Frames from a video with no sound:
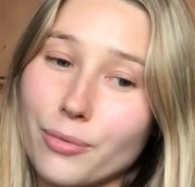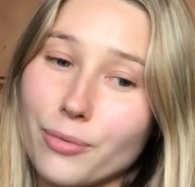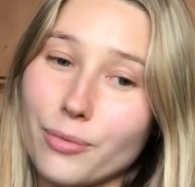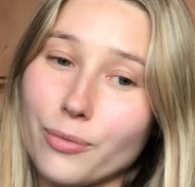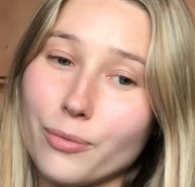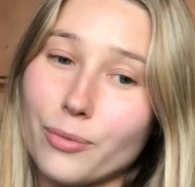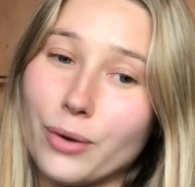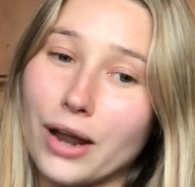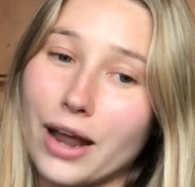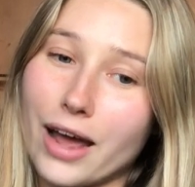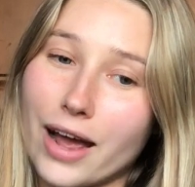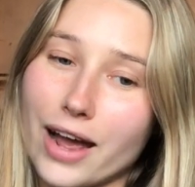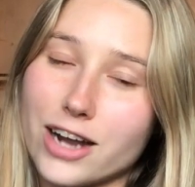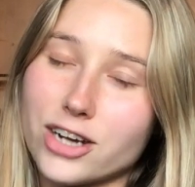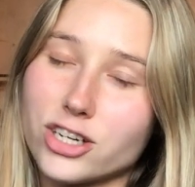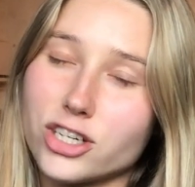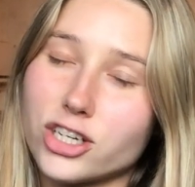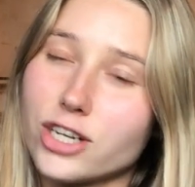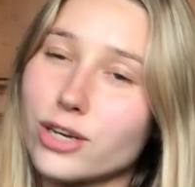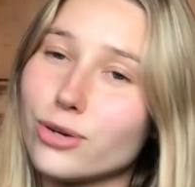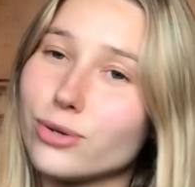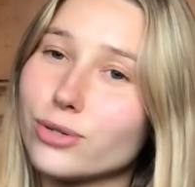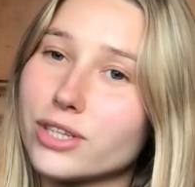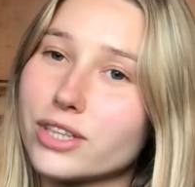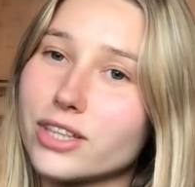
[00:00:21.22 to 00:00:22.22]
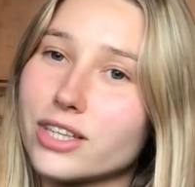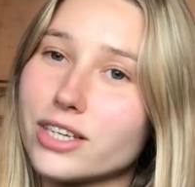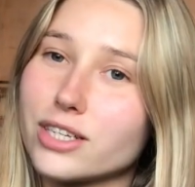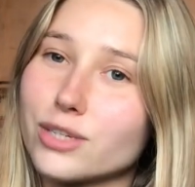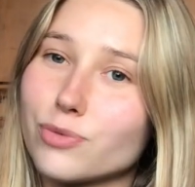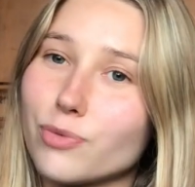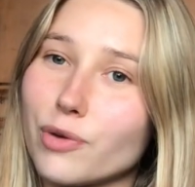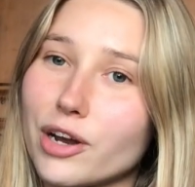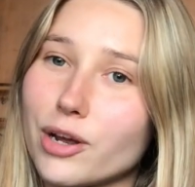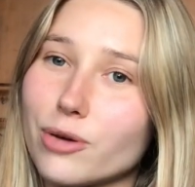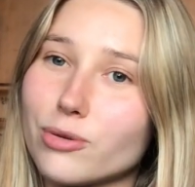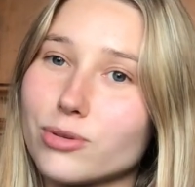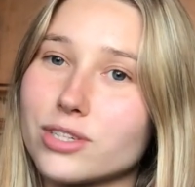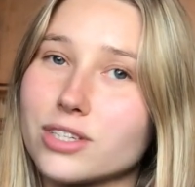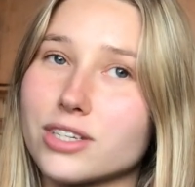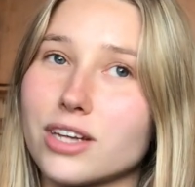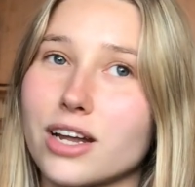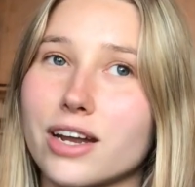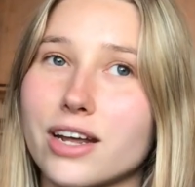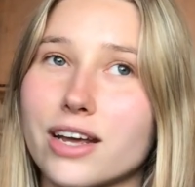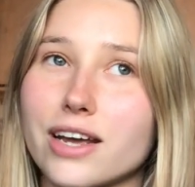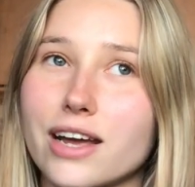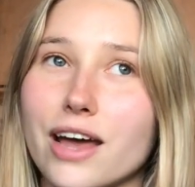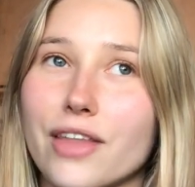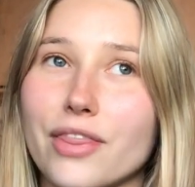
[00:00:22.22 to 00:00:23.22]
well I actually ordered this when it was
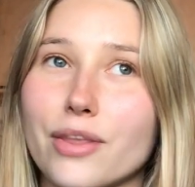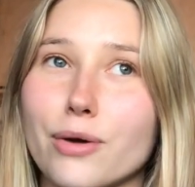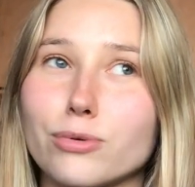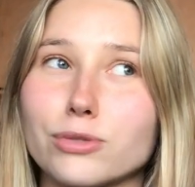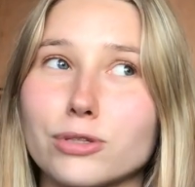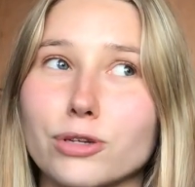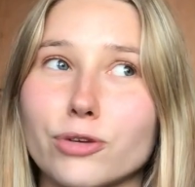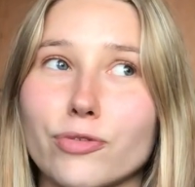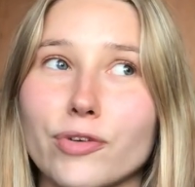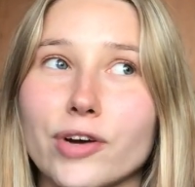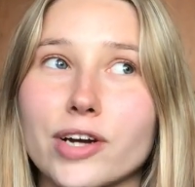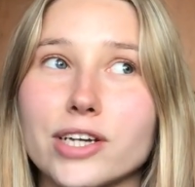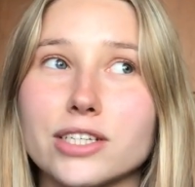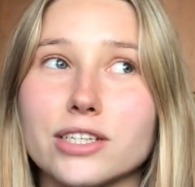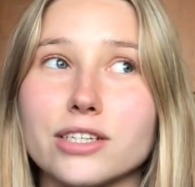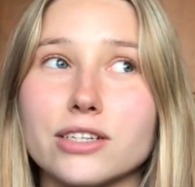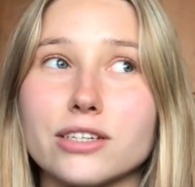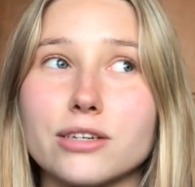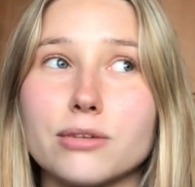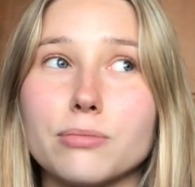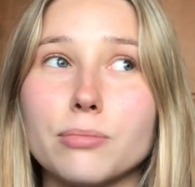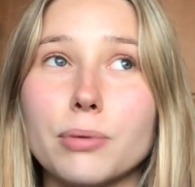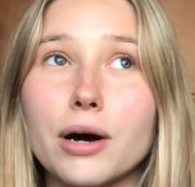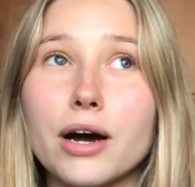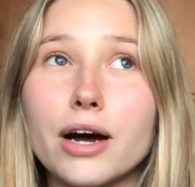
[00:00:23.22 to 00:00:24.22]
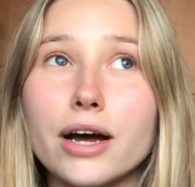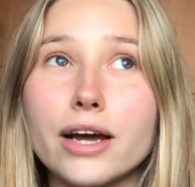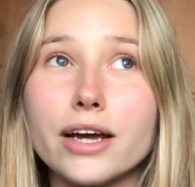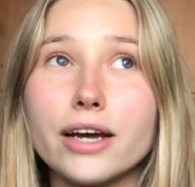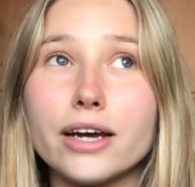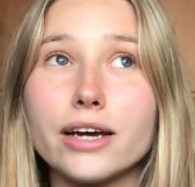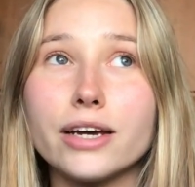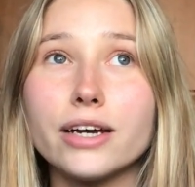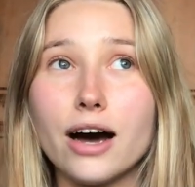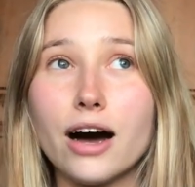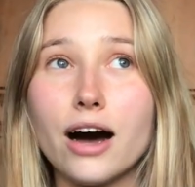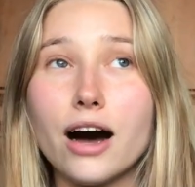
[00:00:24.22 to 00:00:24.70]
sunny and there was a reason to buy it.